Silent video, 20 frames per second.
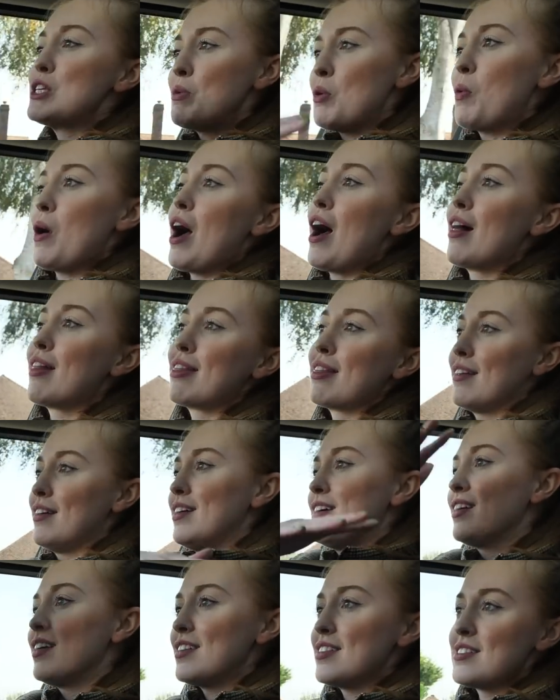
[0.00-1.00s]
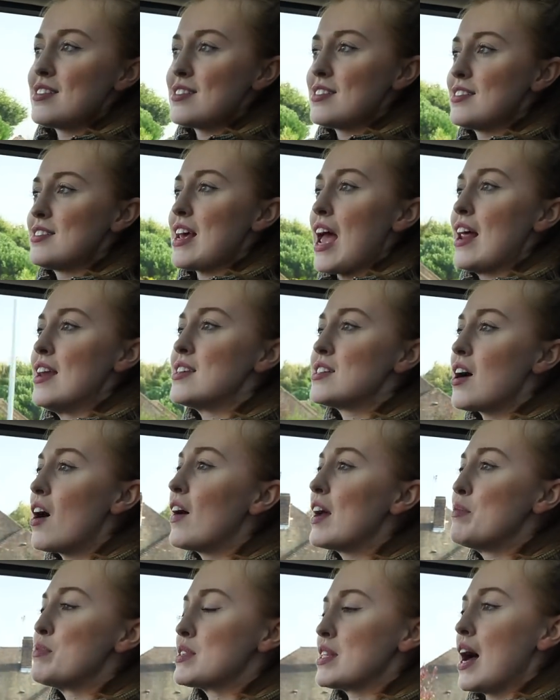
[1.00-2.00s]
to be worth 10
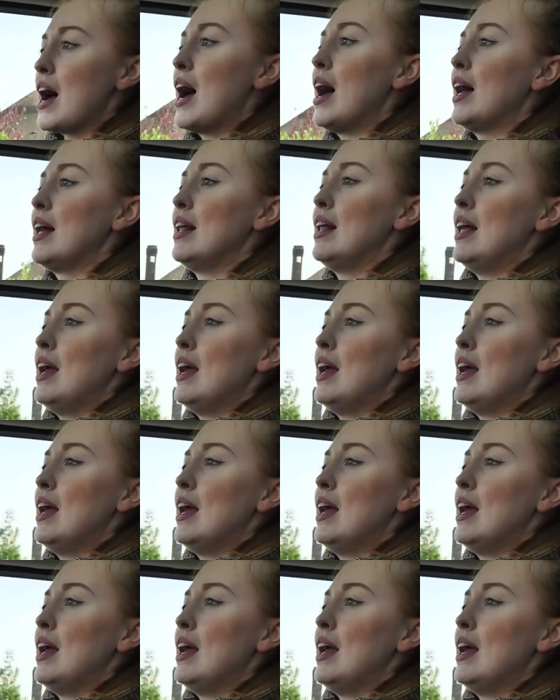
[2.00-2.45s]
times that,